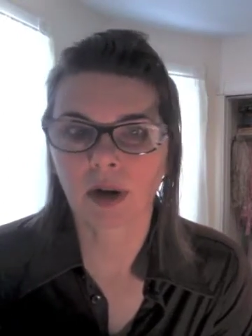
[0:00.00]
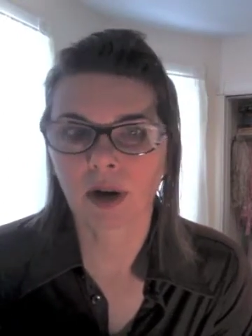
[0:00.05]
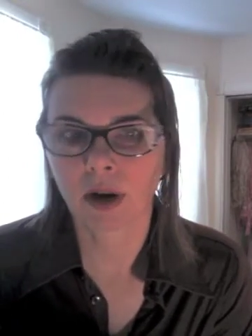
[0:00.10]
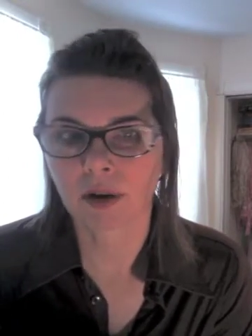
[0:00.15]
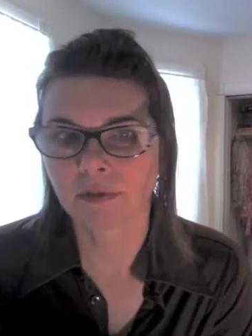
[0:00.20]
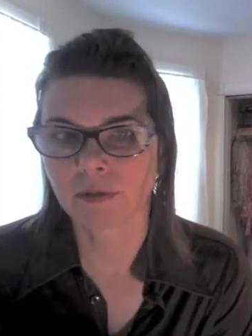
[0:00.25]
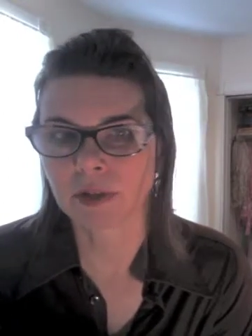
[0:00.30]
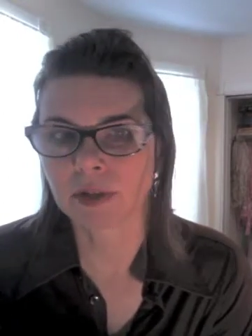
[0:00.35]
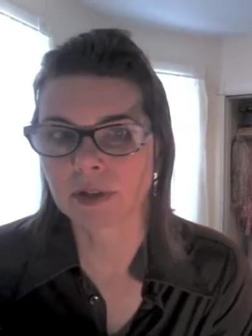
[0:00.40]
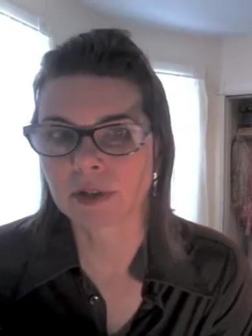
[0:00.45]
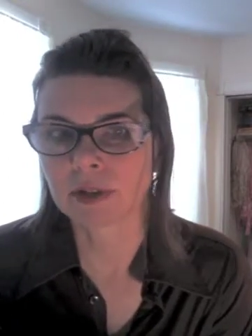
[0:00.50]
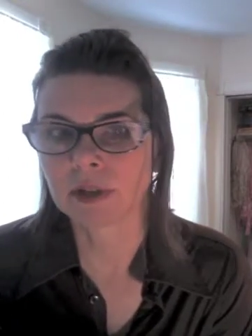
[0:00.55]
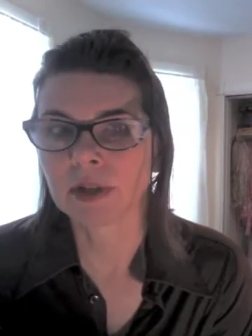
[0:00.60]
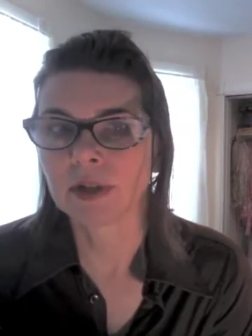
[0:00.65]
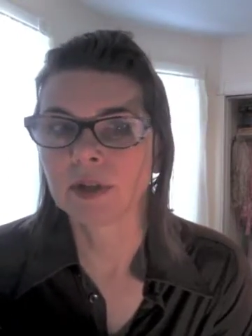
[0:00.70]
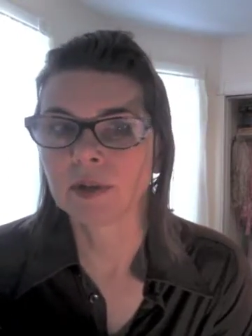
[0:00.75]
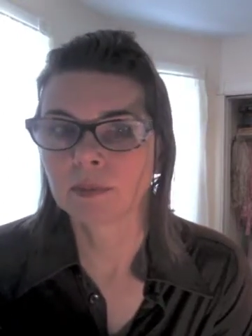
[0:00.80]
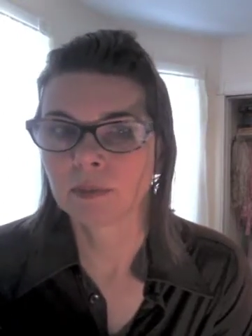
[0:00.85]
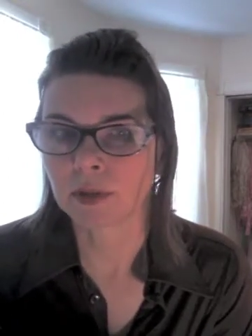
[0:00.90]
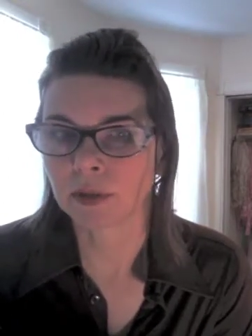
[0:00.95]
often
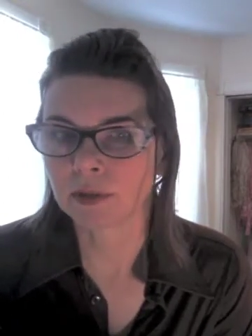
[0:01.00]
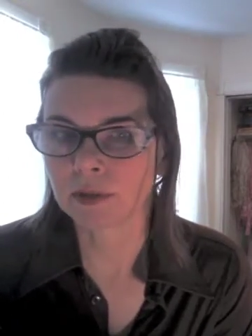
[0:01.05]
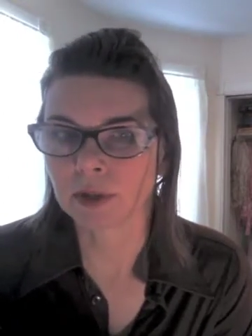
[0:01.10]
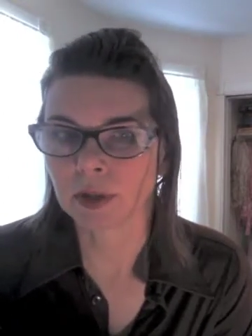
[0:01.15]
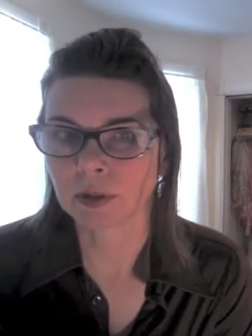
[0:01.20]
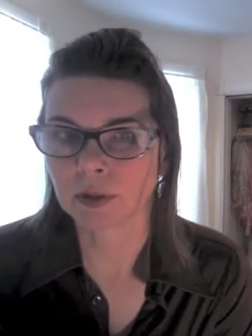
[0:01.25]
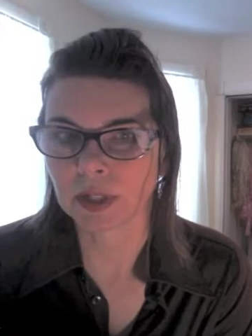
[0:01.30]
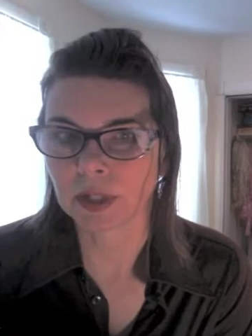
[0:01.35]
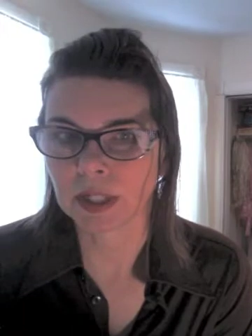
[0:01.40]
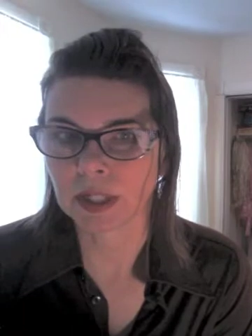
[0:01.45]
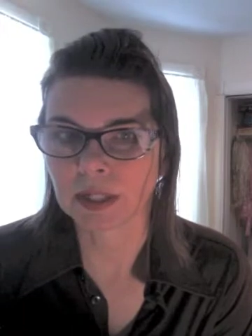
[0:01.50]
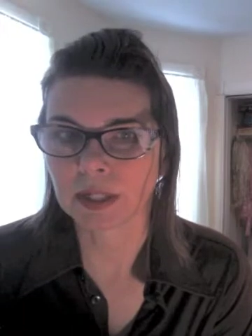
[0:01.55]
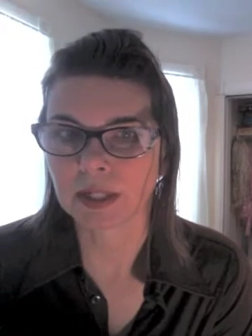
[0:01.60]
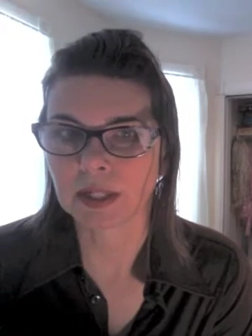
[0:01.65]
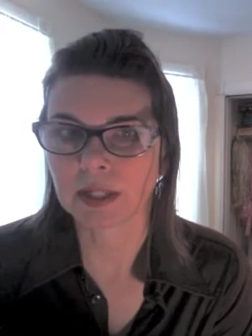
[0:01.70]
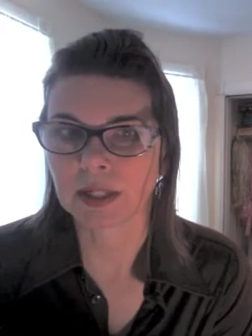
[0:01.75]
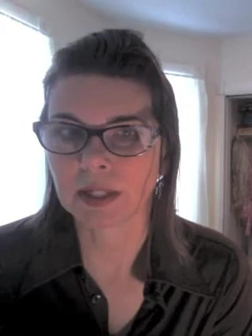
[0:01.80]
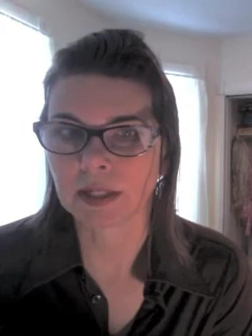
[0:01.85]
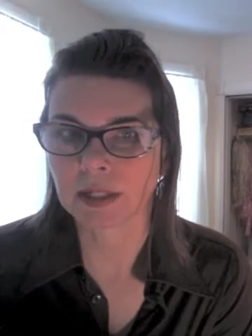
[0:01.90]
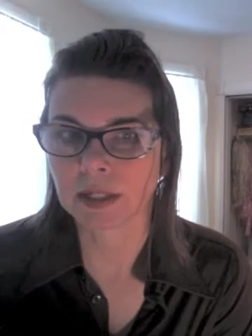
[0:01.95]
Plutonian
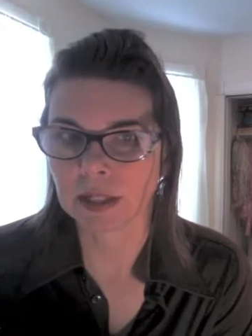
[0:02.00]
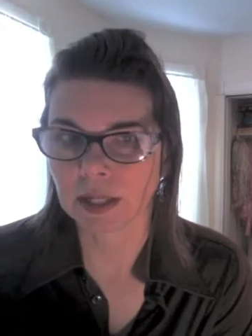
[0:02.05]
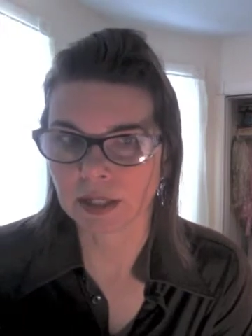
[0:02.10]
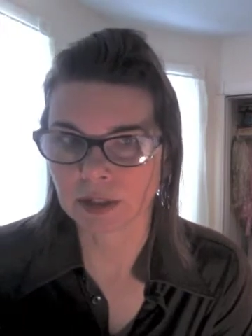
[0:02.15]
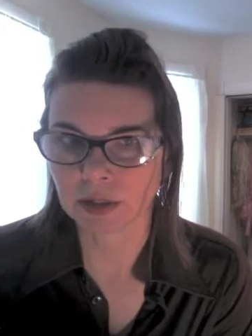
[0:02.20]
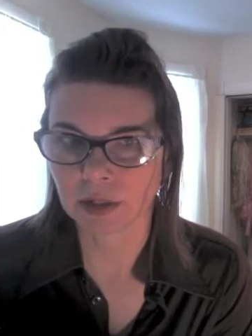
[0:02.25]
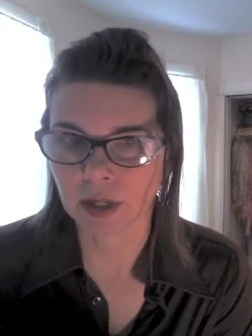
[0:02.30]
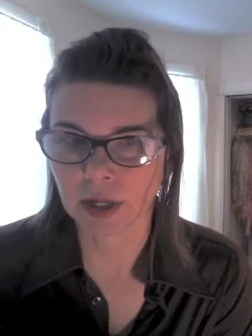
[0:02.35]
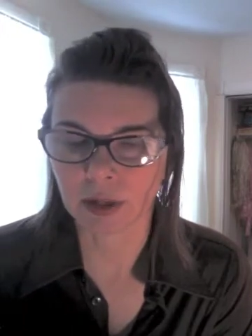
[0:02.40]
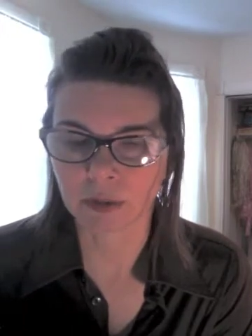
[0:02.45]
in nature.